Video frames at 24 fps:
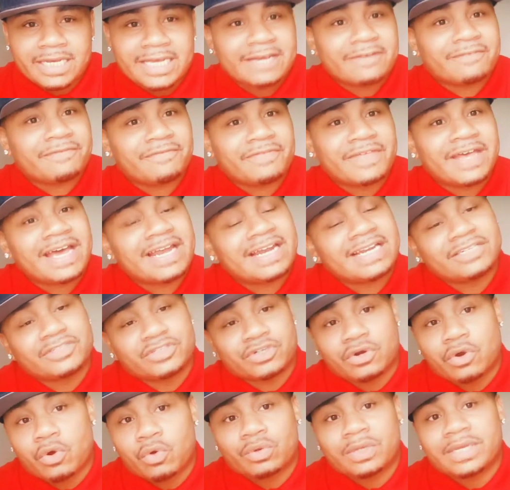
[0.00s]
if that is
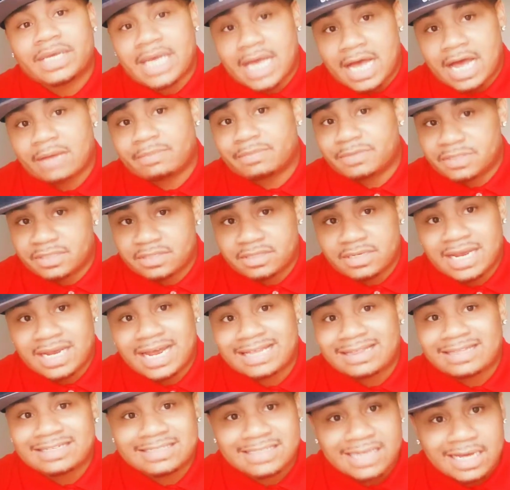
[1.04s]
your only option
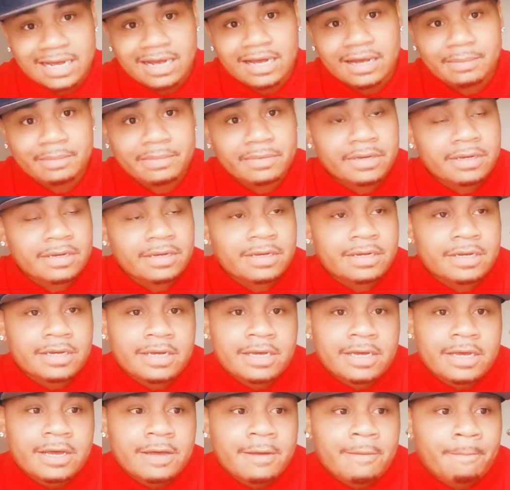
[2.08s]
at the time.
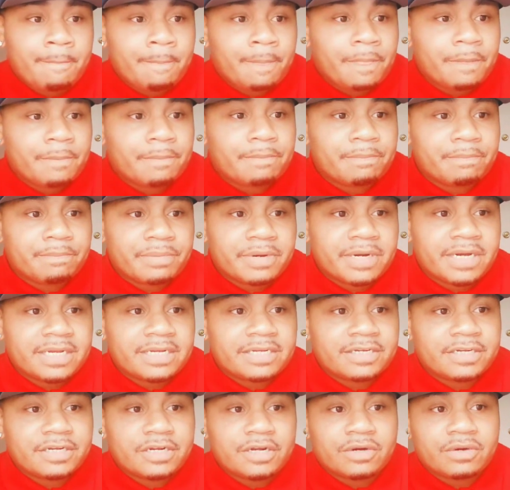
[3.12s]

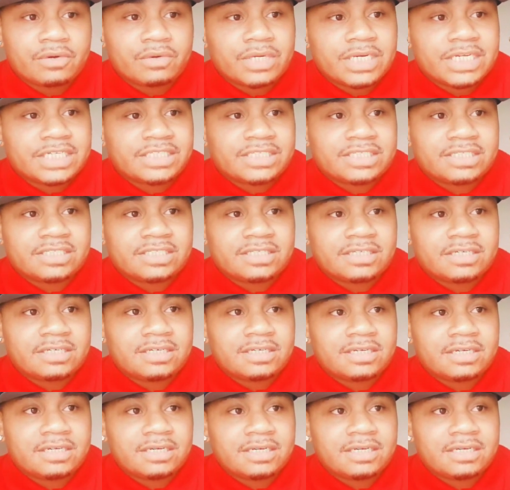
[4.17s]
But it's
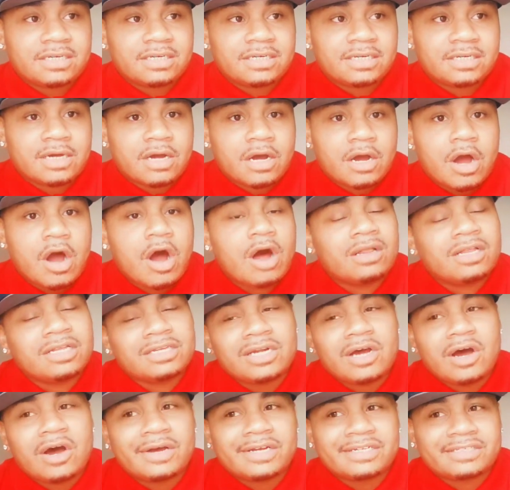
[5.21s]
all
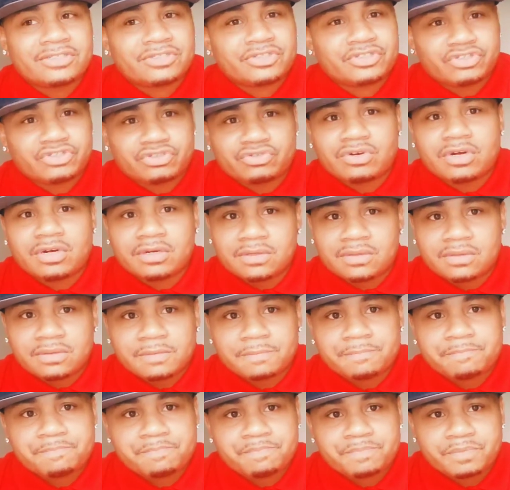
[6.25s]
in all, it's a struggle.
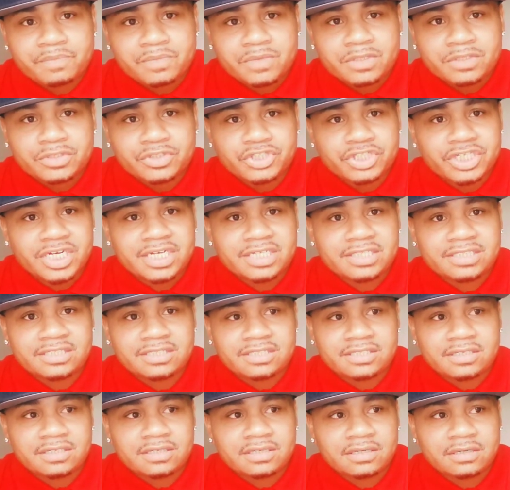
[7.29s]

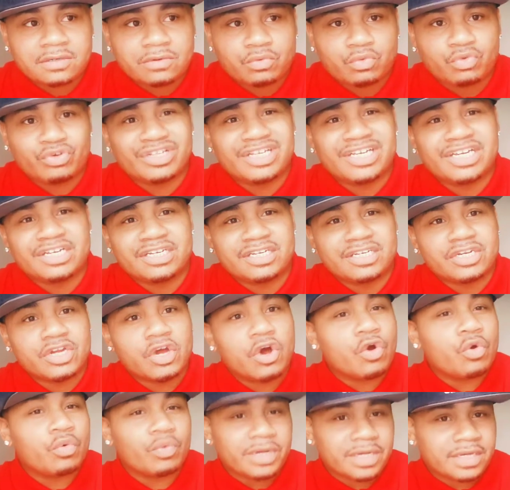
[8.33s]
Just really
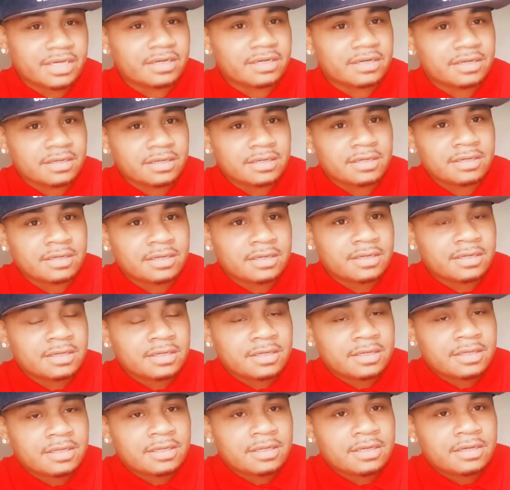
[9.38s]
knowing
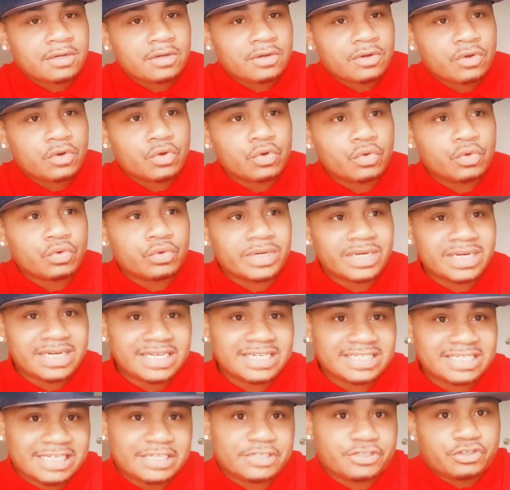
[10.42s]
who it
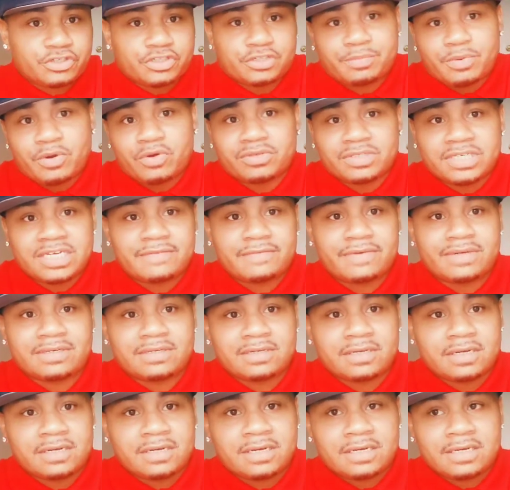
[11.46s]
is that you're supposed to
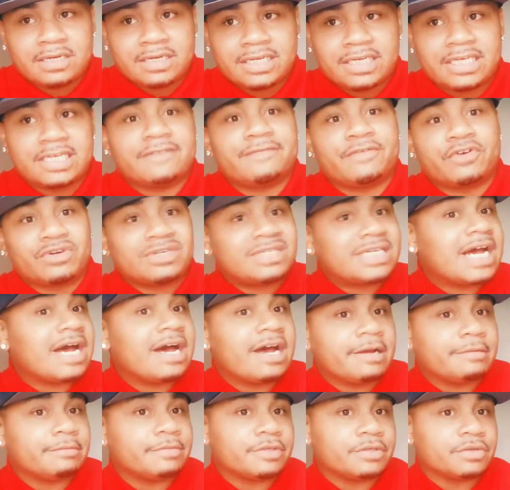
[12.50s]
even give your
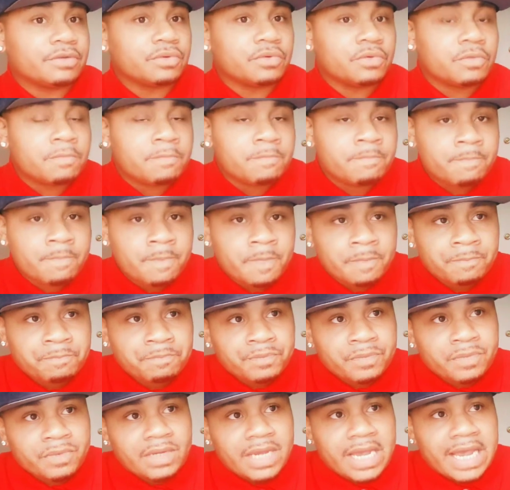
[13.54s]
time to.
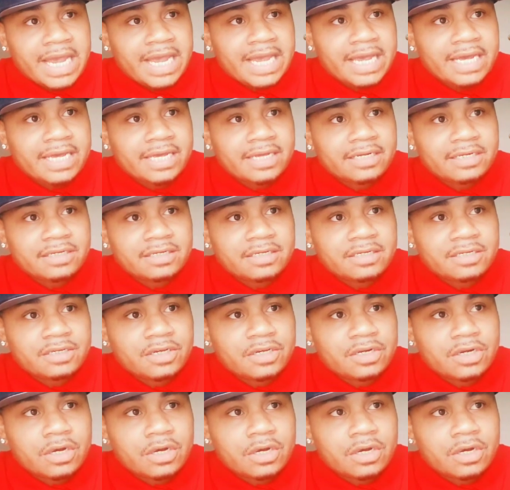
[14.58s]
And,